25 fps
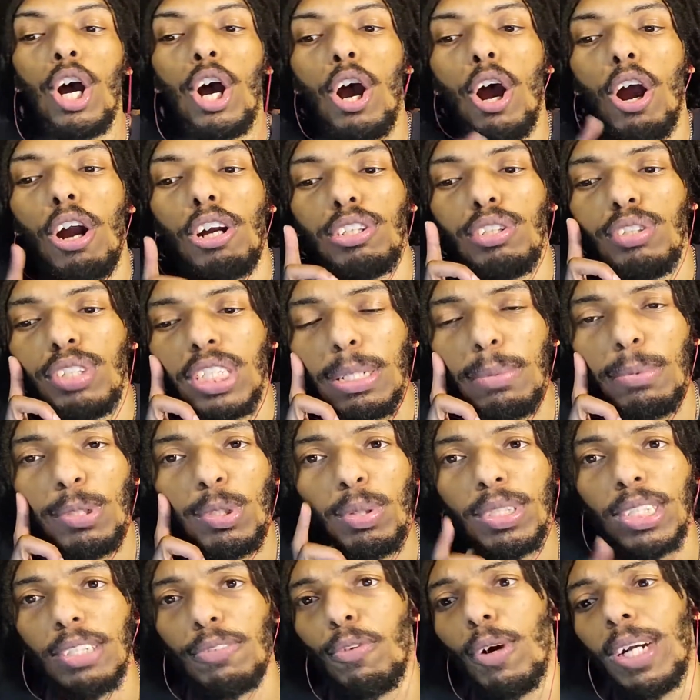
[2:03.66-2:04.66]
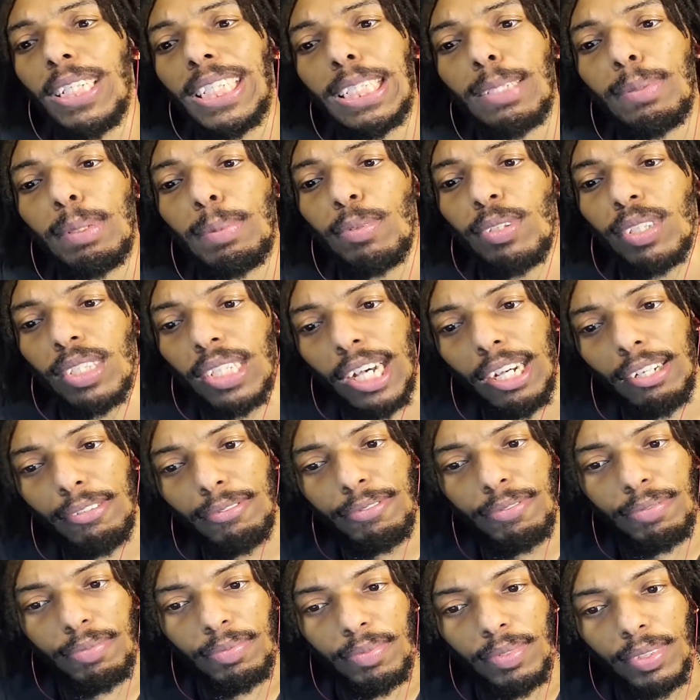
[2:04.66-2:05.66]
Are you someone who has a voice that people
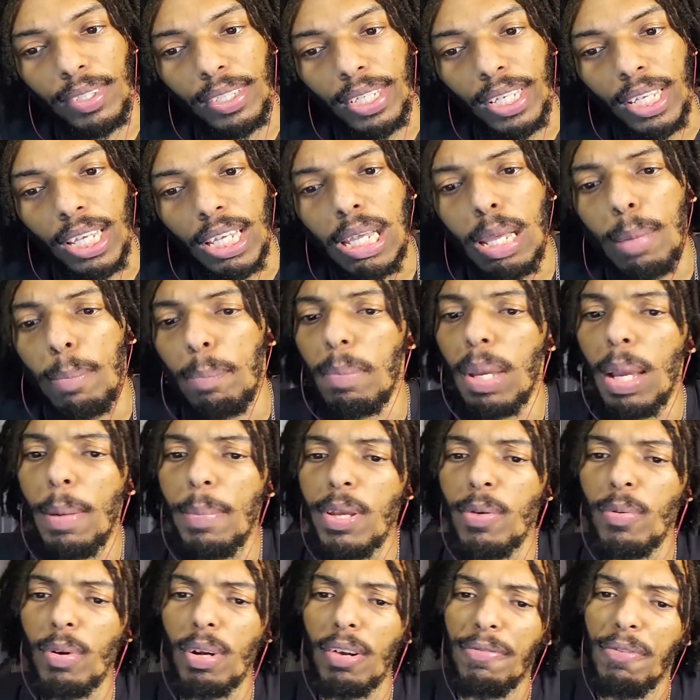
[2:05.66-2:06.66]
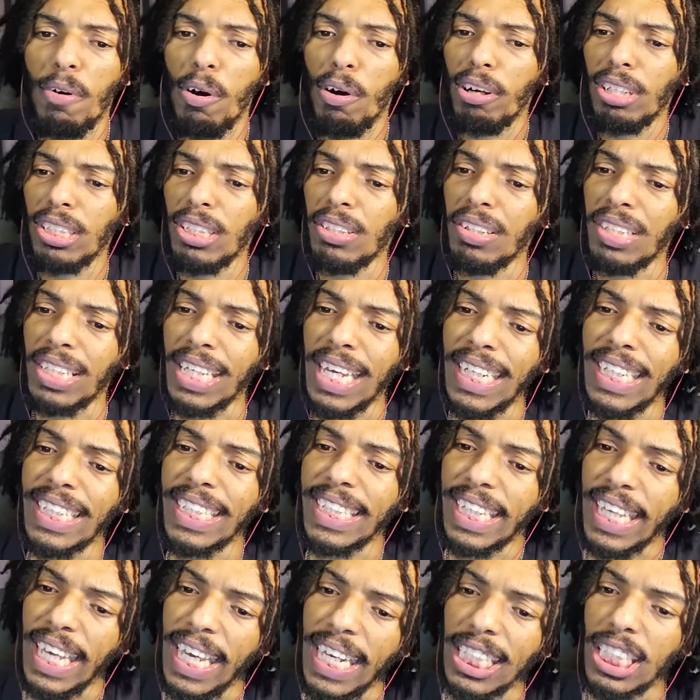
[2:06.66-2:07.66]
love? Maybe you want to focus on
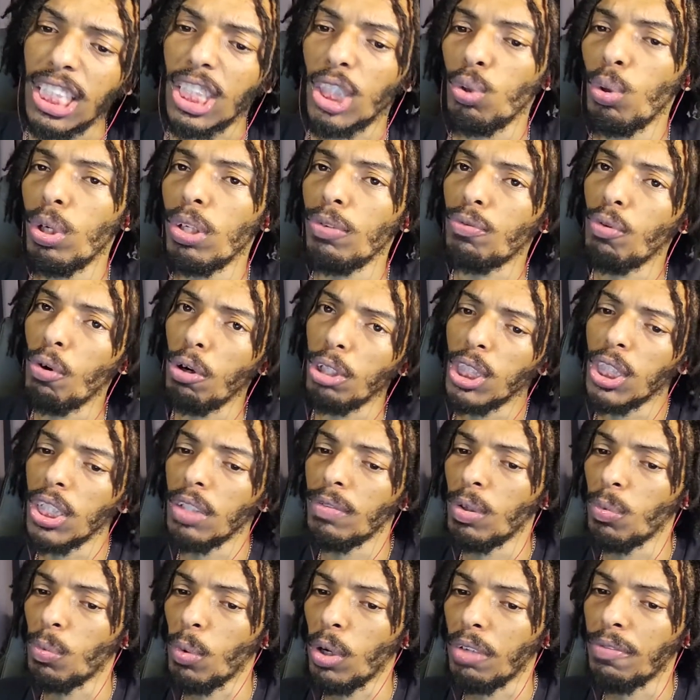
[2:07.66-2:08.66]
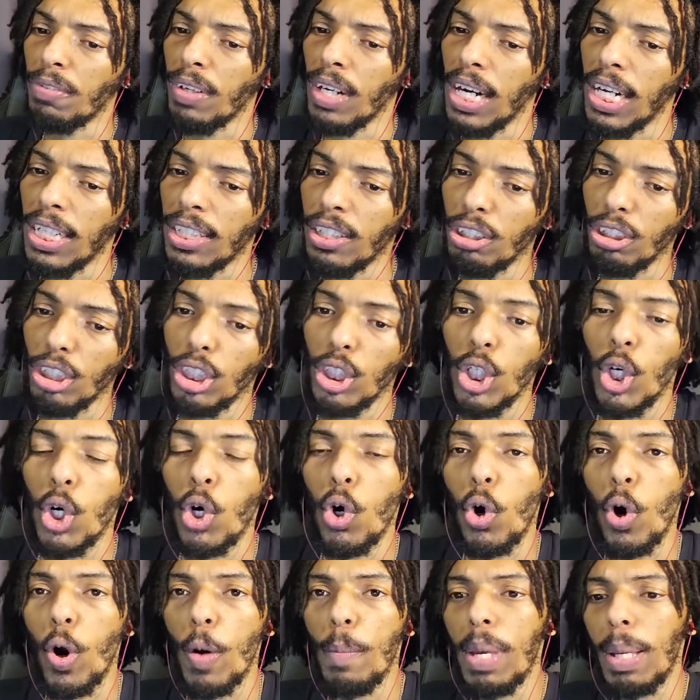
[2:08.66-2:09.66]
landing gigs doing voiceover work for others,
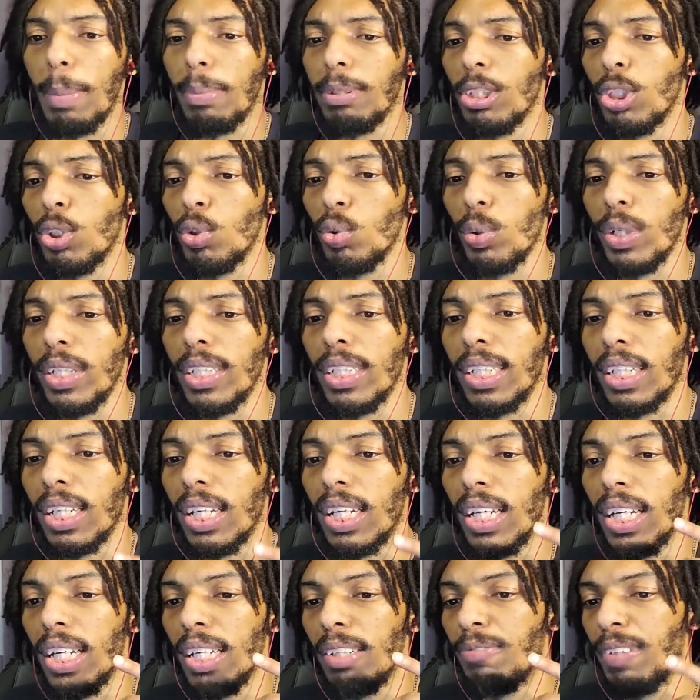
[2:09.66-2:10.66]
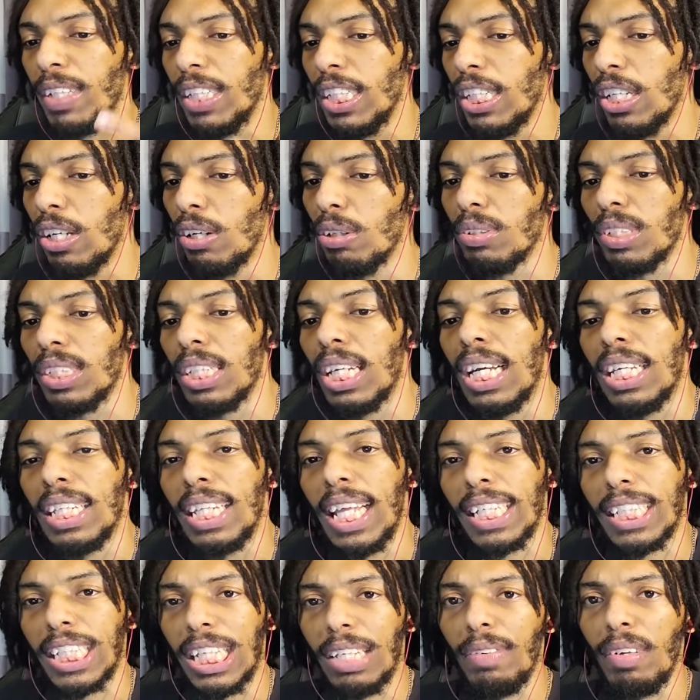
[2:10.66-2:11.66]
or maybe doing videos
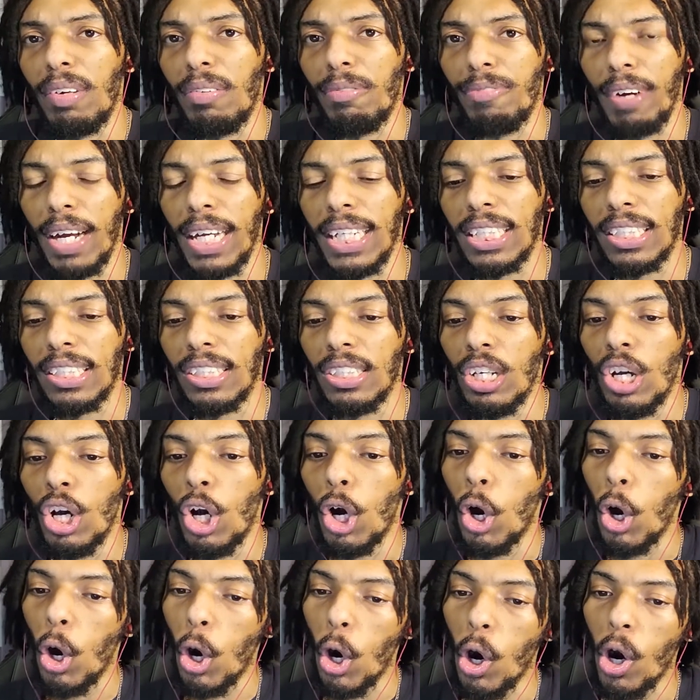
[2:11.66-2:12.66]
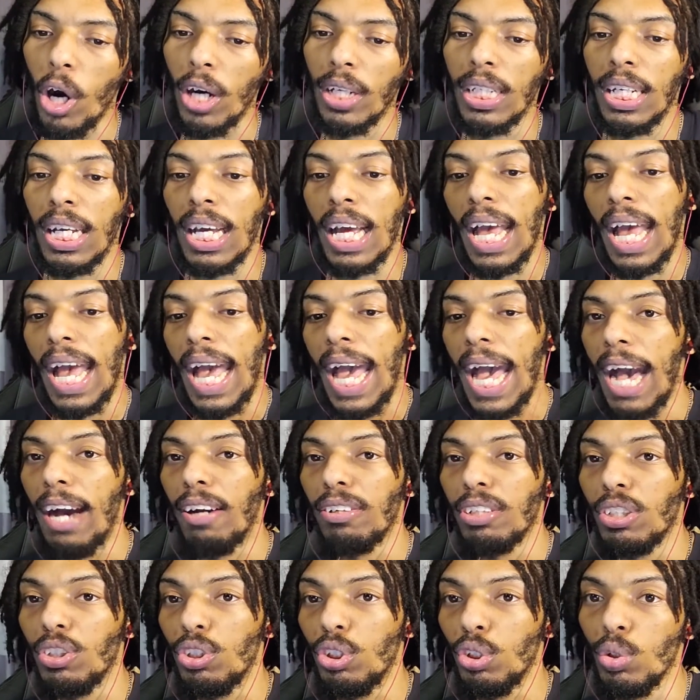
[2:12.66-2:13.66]
that give advice on
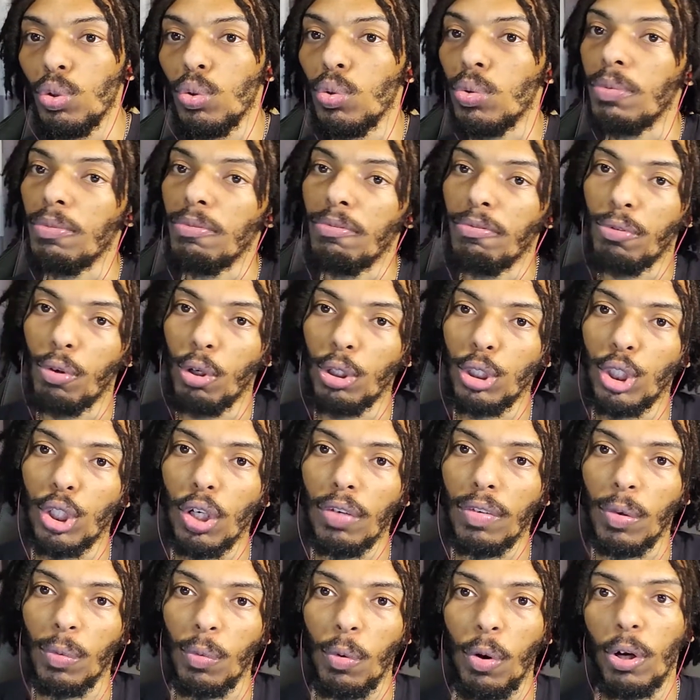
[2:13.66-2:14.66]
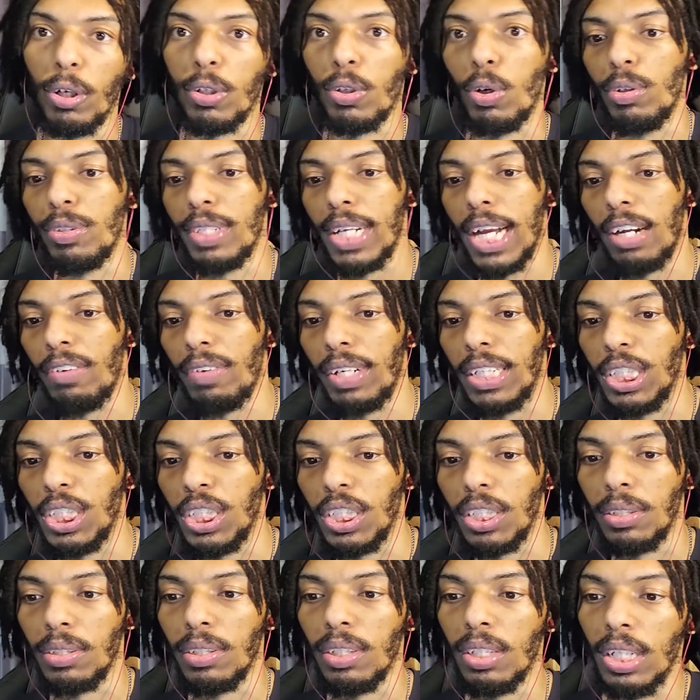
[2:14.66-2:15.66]
how to do voiceover work or
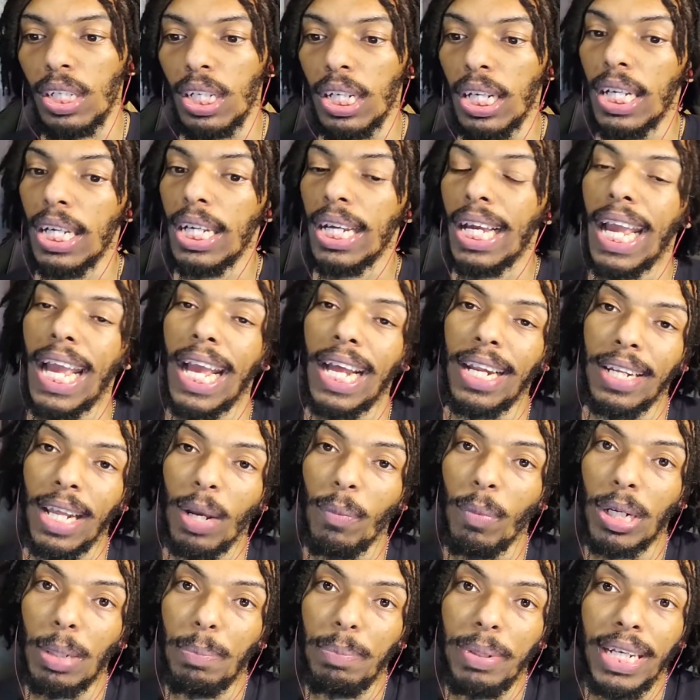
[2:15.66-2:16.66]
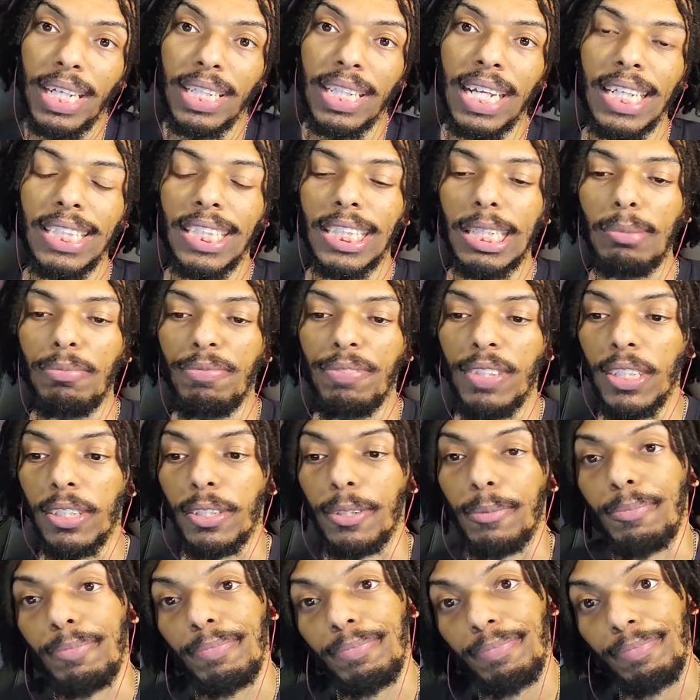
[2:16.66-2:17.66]
narration, and they want to be in that same field.